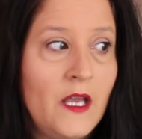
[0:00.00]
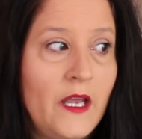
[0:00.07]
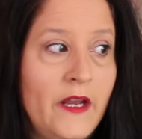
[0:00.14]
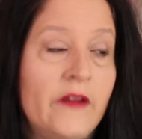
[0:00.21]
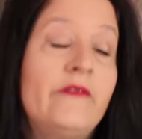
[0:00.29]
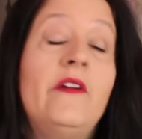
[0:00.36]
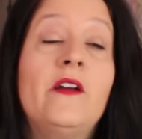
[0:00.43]

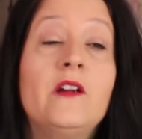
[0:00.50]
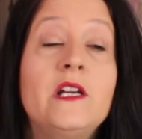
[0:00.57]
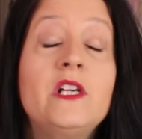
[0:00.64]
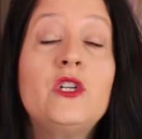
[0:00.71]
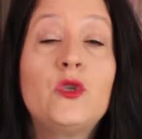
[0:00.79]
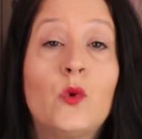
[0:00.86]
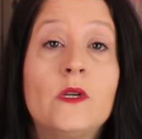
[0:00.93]
in a
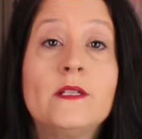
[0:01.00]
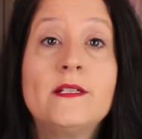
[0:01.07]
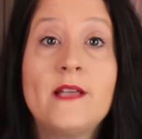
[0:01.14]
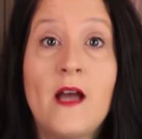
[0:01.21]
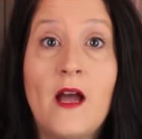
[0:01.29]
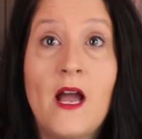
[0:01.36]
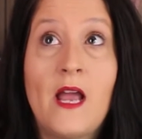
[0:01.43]
very short
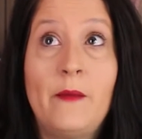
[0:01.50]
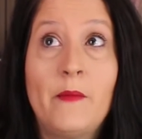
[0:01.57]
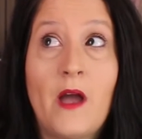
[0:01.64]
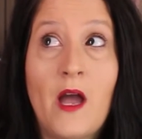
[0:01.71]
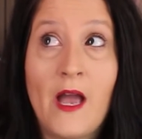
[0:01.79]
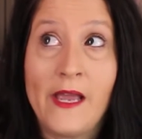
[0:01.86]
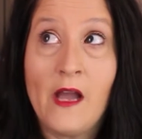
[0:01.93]
time,
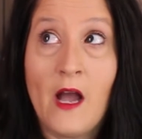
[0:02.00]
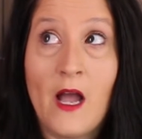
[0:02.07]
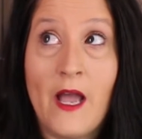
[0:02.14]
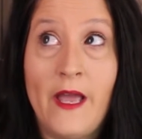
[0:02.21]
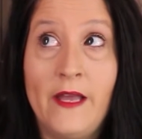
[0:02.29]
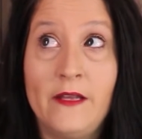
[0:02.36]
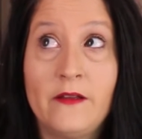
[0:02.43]
I
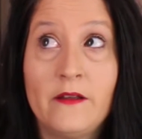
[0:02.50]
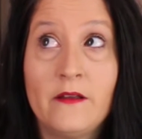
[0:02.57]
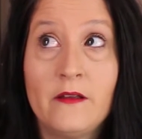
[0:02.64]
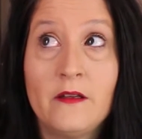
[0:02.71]
got